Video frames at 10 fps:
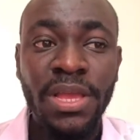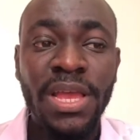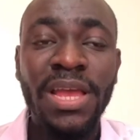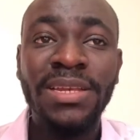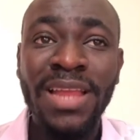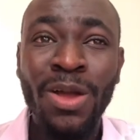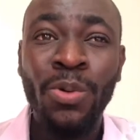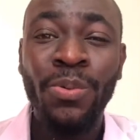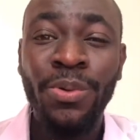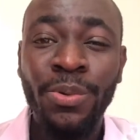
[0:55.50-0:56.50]
And now,
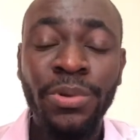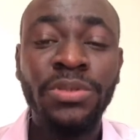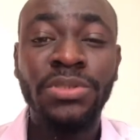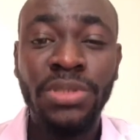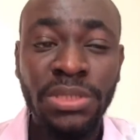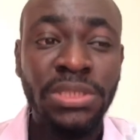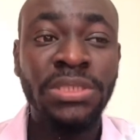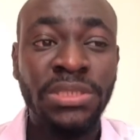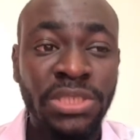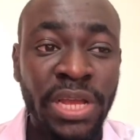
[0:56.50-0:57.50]
when you're studying
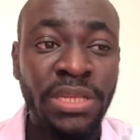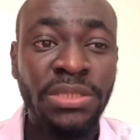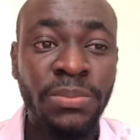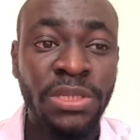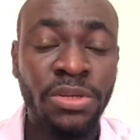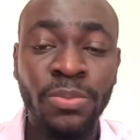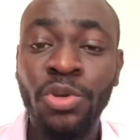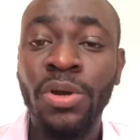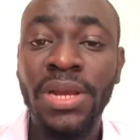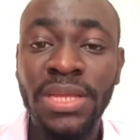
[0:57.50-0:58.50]
in a Chinese medium,
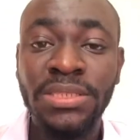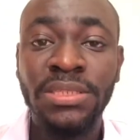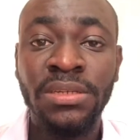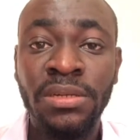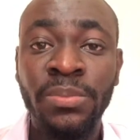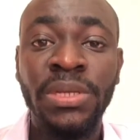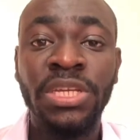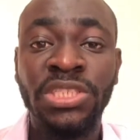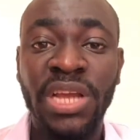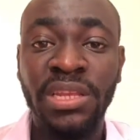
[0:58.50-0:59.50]
your classes are going to be in
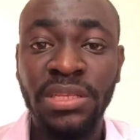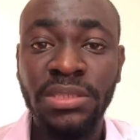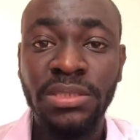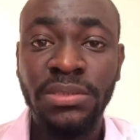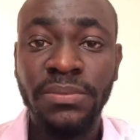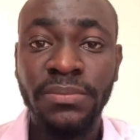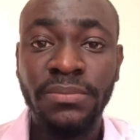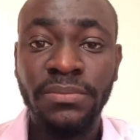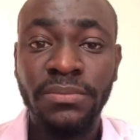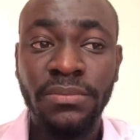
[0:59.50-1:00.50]
Chinese.
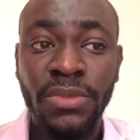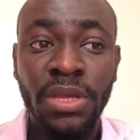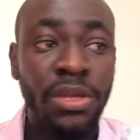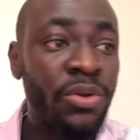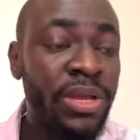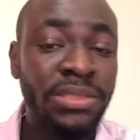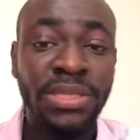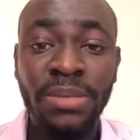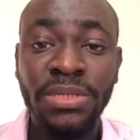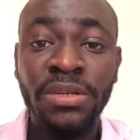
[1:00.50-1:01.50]
Your
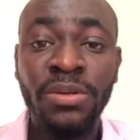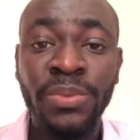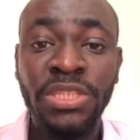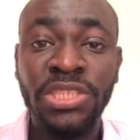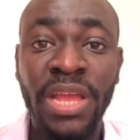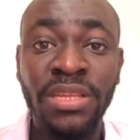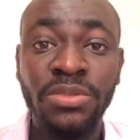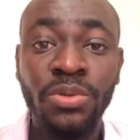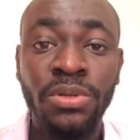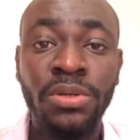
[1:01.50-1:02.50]
exams are going to be in Chinese,
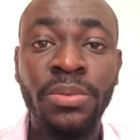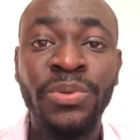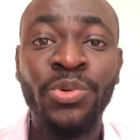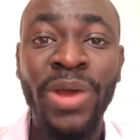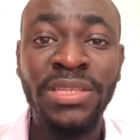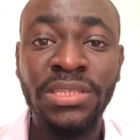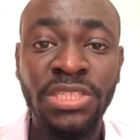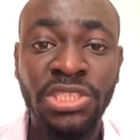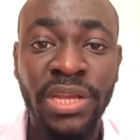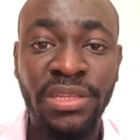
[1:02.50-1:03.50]
so you're going to be writing in
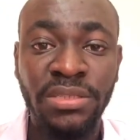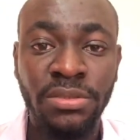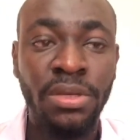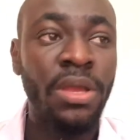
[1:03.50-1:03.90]
Chinese.